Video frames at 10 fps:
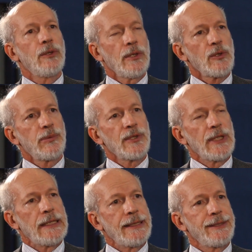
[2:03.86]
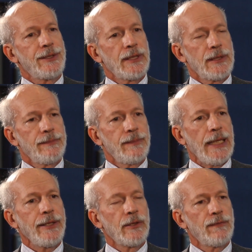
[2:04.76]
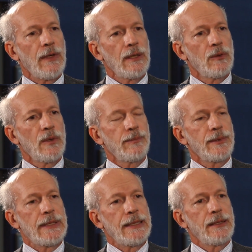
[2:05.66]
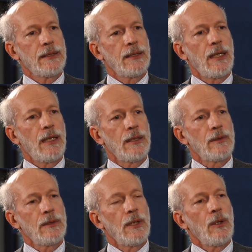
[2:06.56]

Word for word: you also presented uh, eight-year follow-up data on